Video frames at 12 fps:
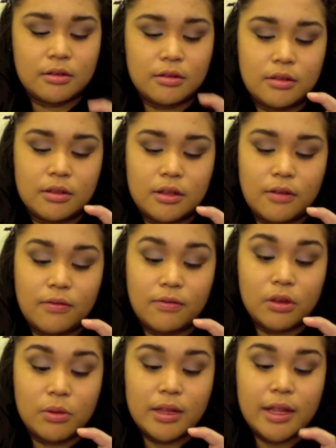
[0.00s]
the
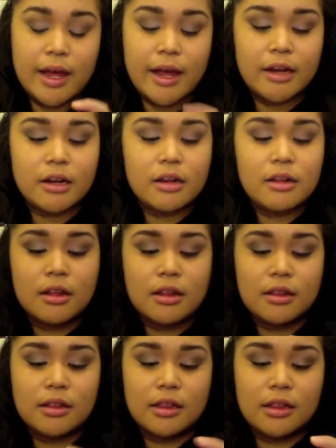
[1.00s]
Fluid Line
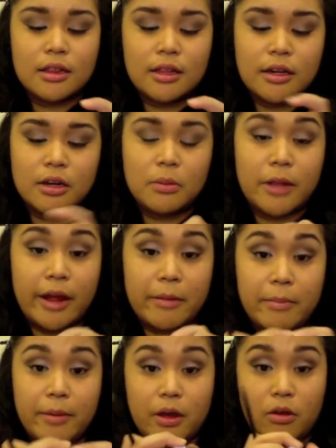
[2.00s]
Little
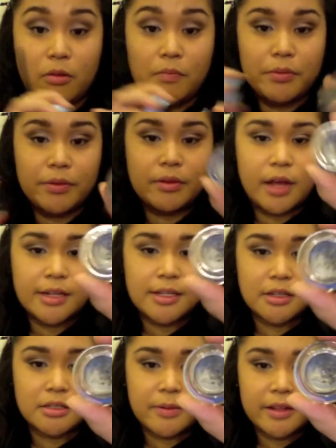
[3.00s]
Black Bow. I
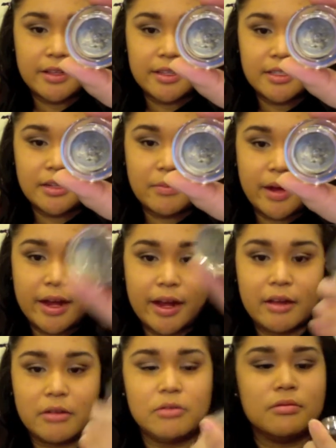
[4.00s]
talked about this in my,
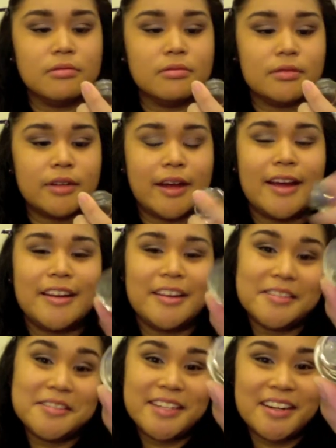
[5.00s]
I kind of
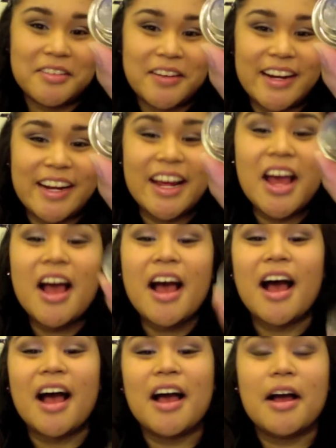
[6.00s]
used it already.
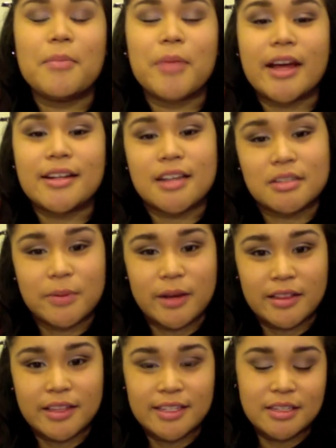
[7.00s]
I talked
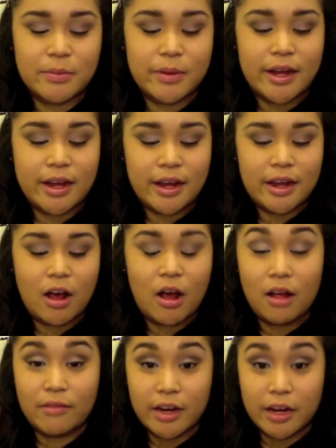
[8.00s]
about this in my
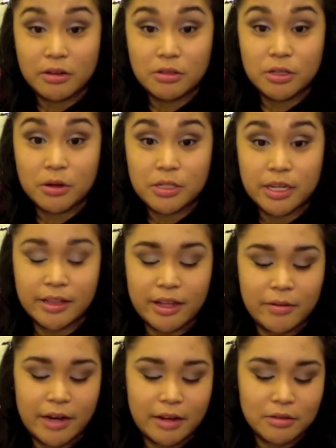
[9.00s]
haul video, so go check
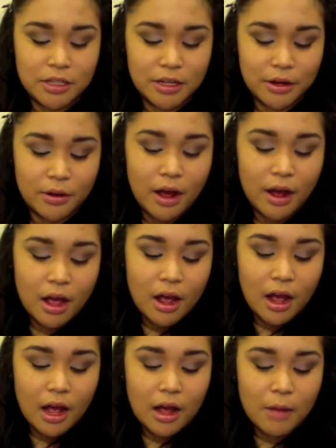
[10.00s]
that one out too.
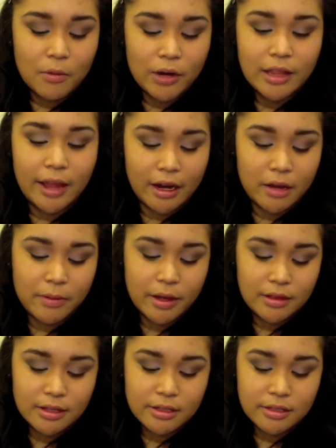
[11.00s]
What I like
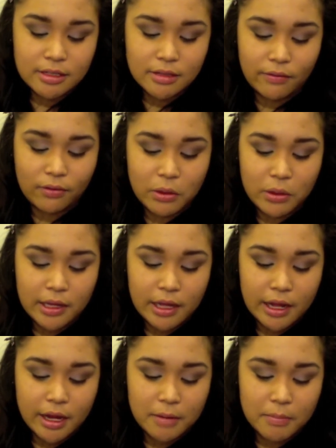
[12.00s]
about this Fluid
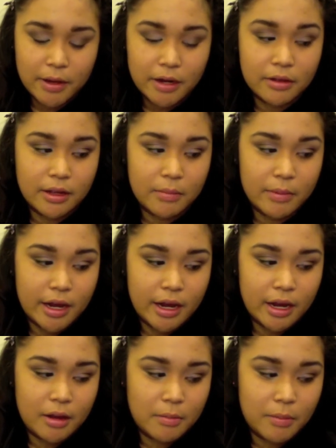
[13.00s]
Line, better than
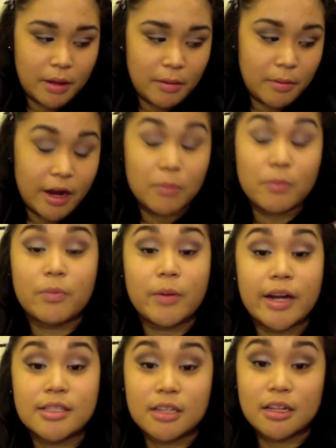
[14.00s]
my Bobbi Brown, but
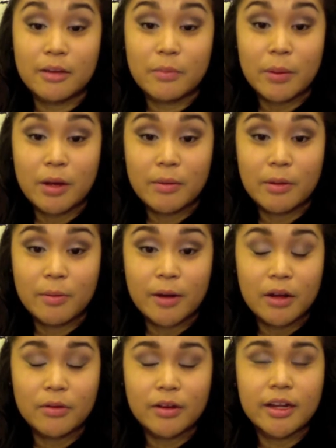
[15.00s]
I still love my Bobbi
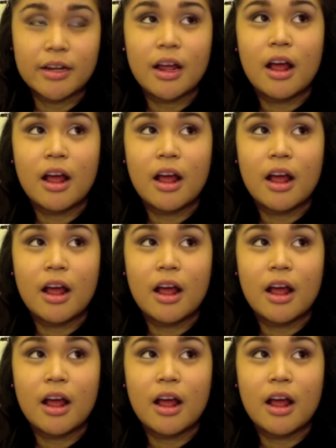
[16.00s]
Brown one,